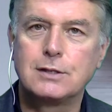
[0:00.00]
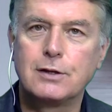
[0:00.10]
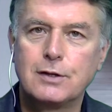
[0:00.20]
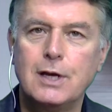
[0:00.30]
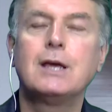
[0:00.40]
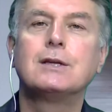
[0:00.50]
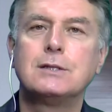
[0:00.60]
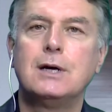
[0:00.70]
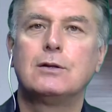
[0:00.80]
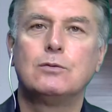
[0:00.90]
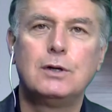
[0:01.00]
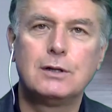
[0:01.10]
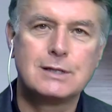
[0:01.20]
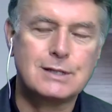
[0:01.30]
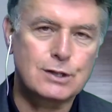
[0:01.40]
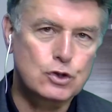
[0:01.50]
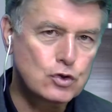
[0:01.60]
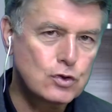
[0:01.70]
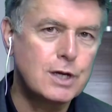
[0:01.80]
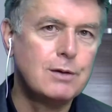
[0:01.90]
The thing is now the world is
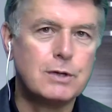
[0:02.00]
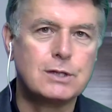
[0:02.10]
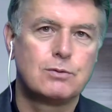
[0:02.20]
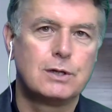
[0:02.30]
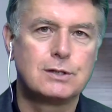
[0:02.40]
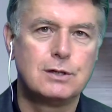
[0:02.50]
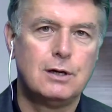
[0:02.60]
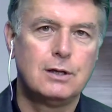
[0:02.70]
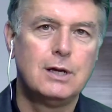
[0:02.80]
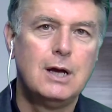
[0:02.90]
extremely switched on.